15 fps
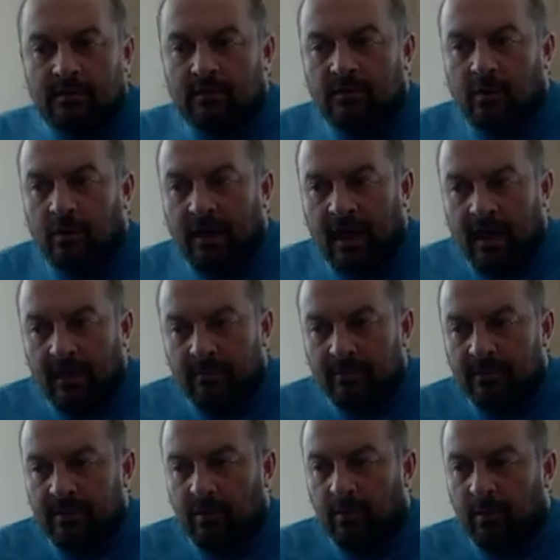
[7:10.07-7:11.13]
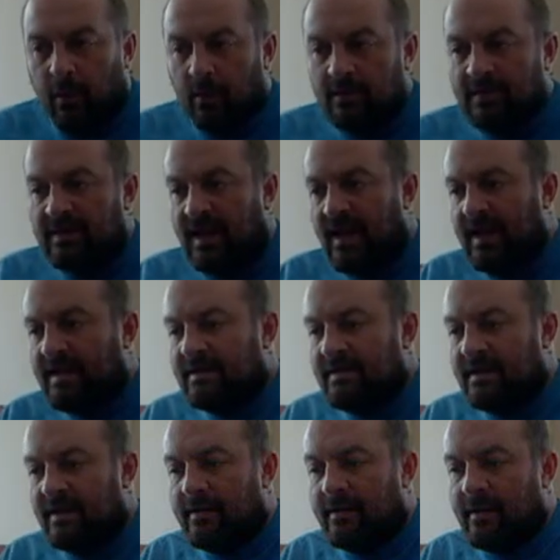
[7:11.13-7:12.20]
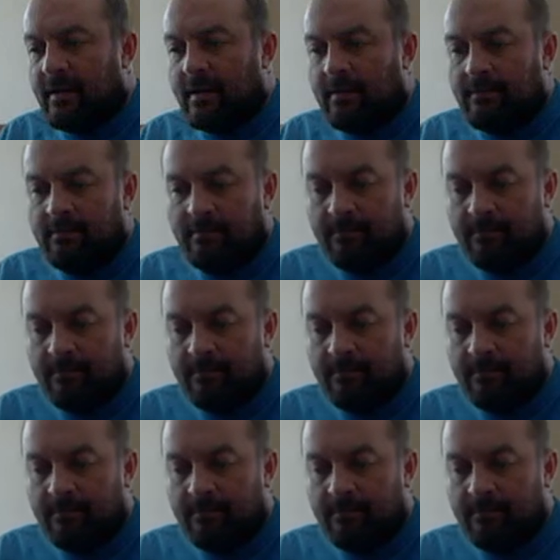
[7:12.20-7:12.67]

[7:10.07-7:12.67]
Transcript: So yeah, so the bow is sized, and like